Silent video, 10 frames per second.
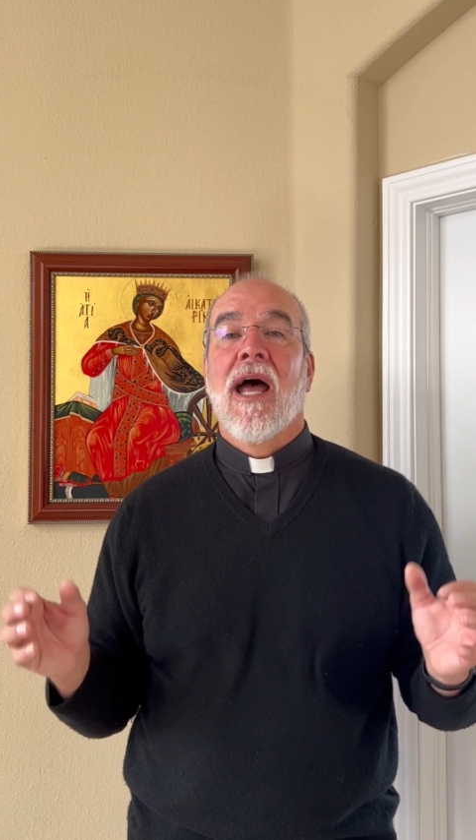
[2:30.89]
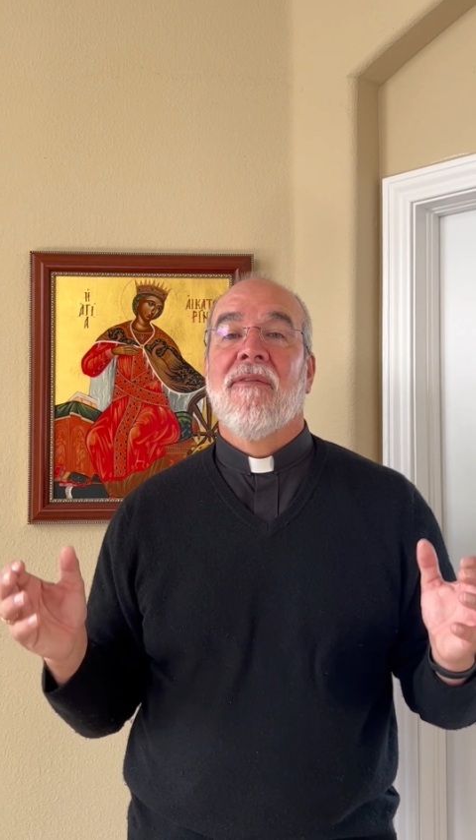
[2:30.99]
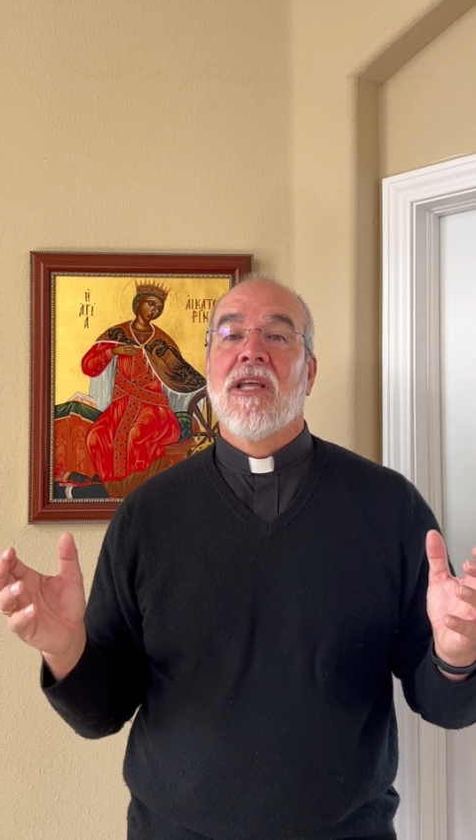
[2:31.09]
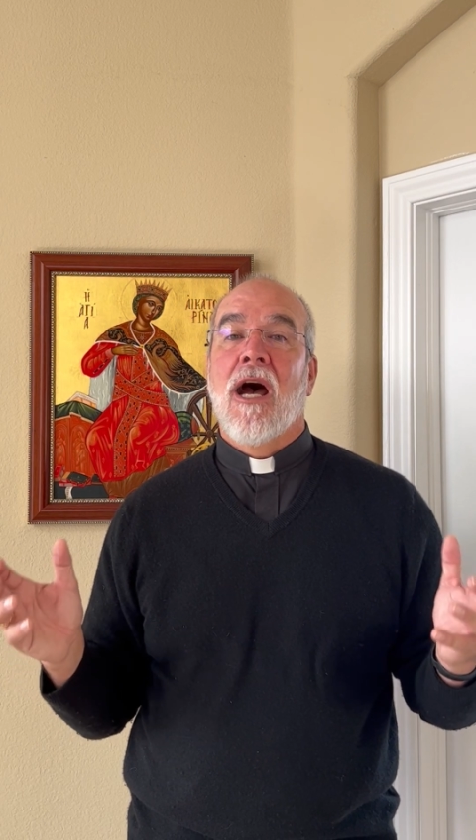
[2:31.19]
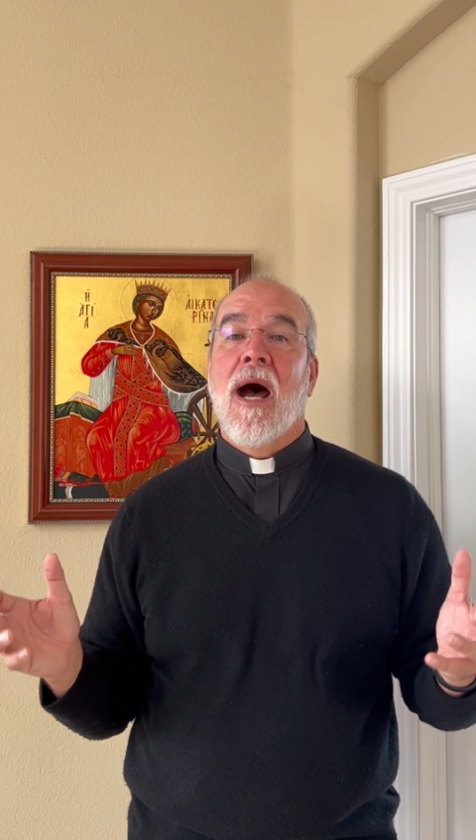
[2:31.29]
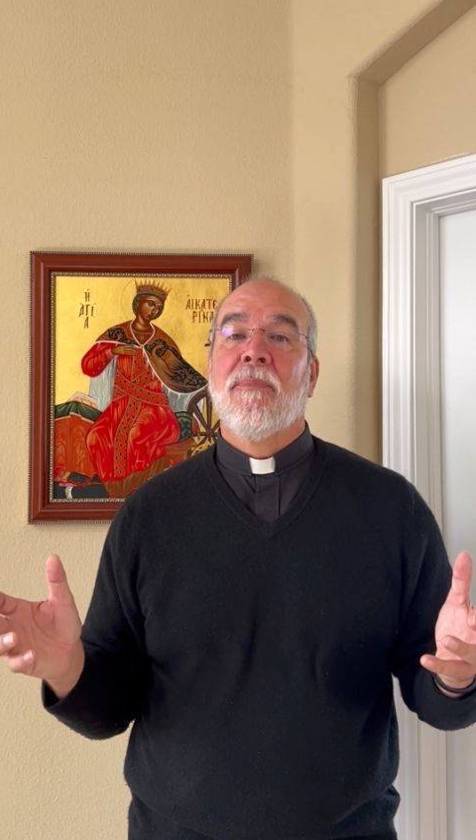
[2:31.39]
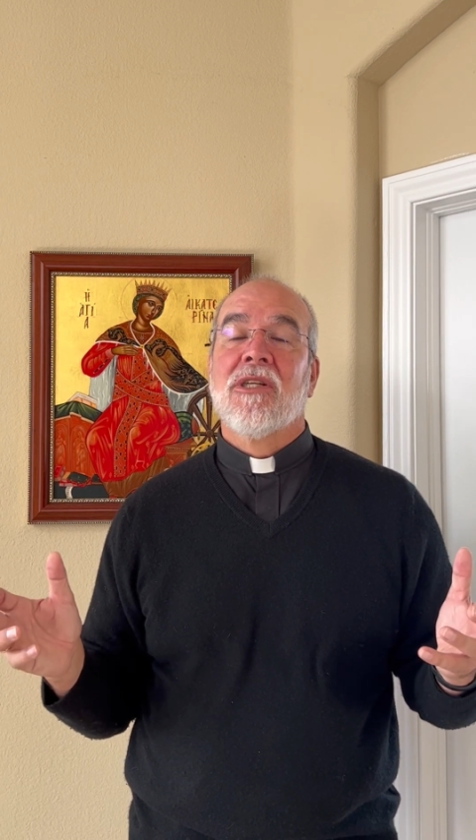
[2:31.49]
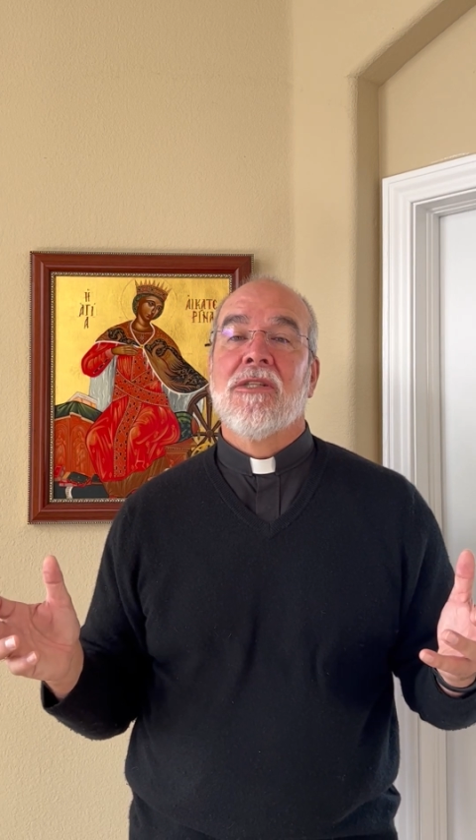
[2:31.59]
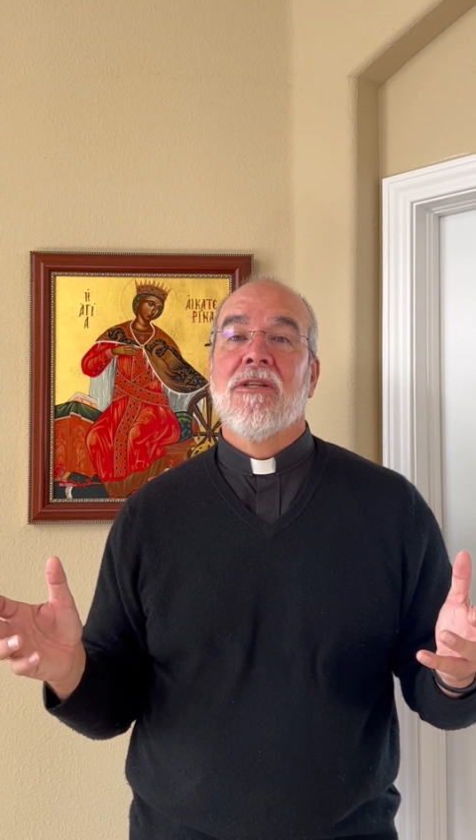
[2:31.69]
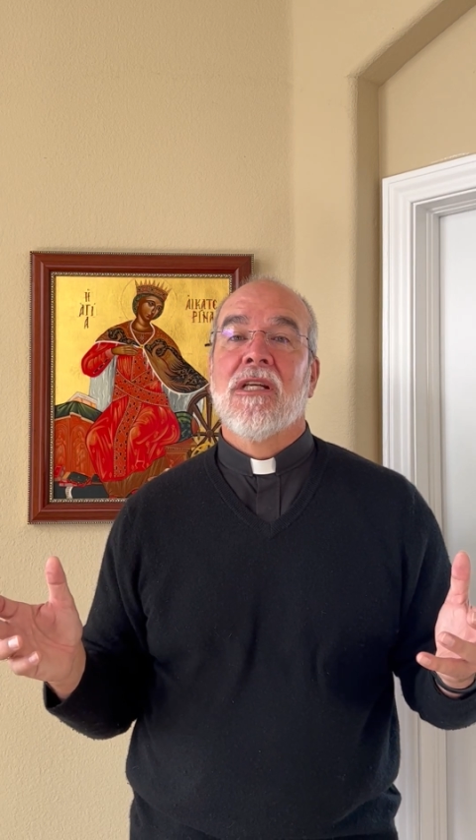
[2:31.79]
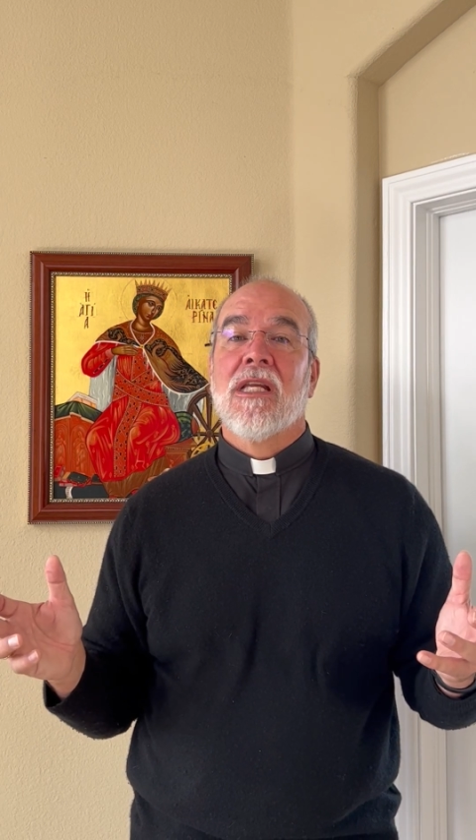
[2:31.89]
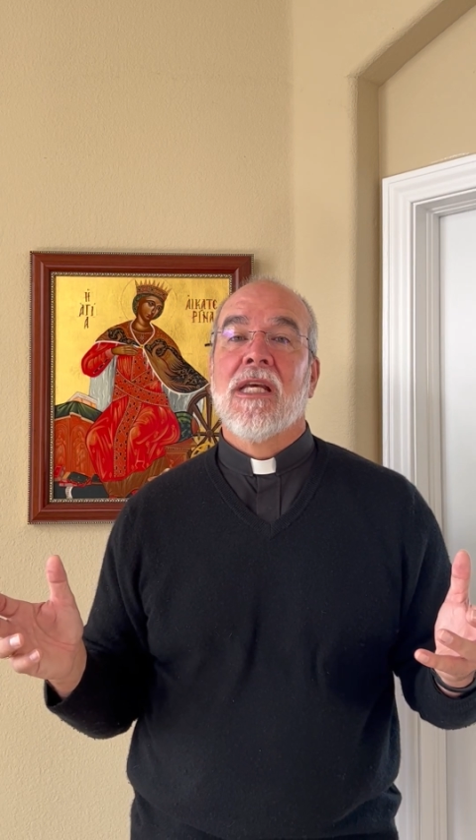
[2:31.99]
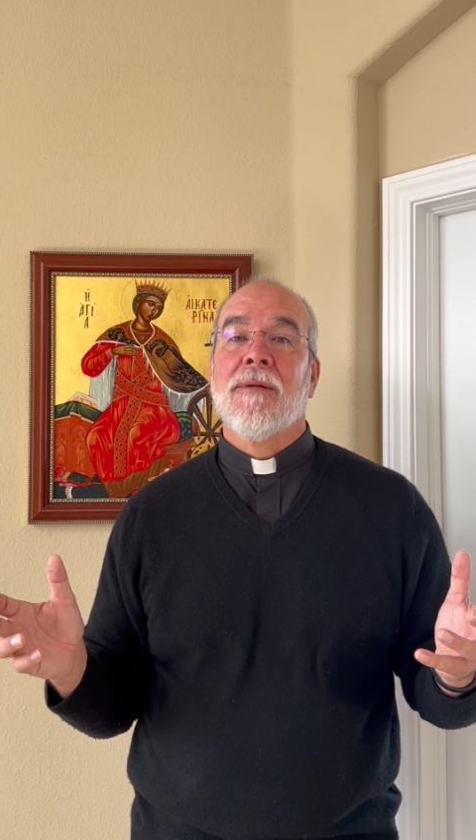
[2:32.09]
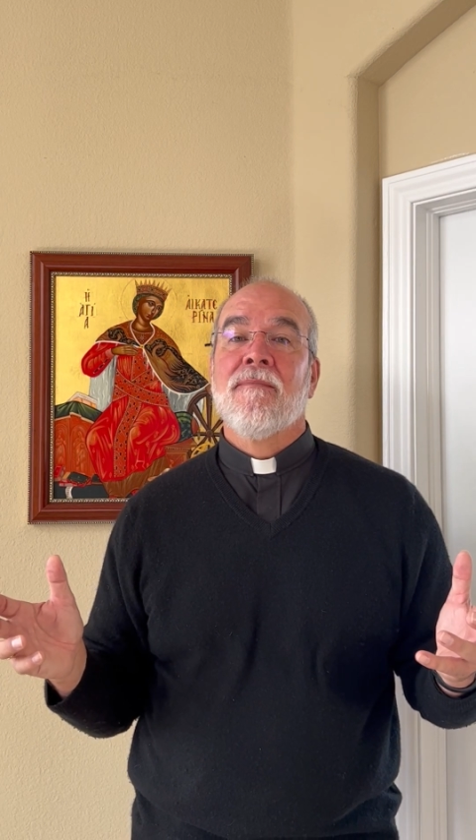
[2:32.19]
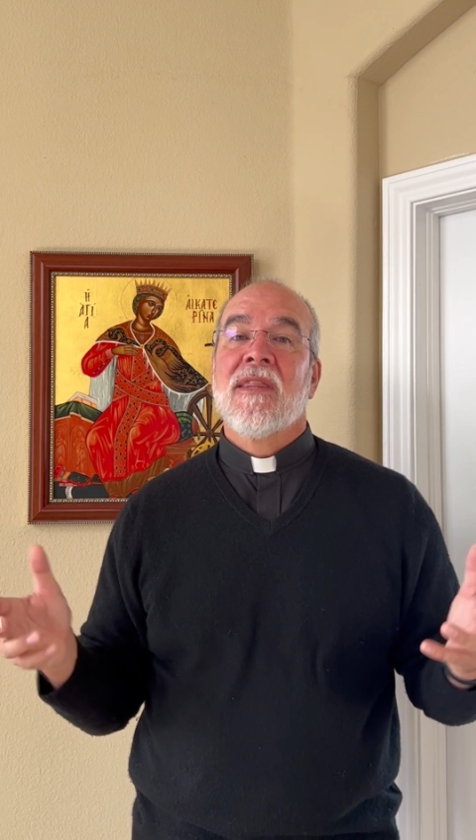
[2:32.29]
have the
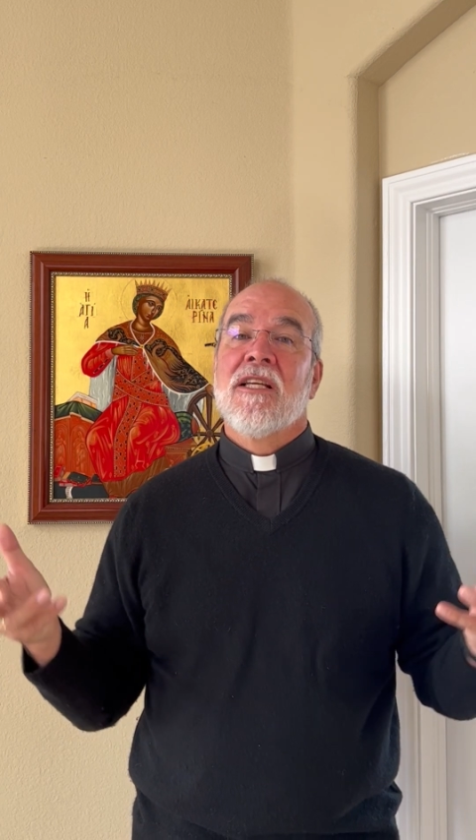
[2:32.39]
opportunity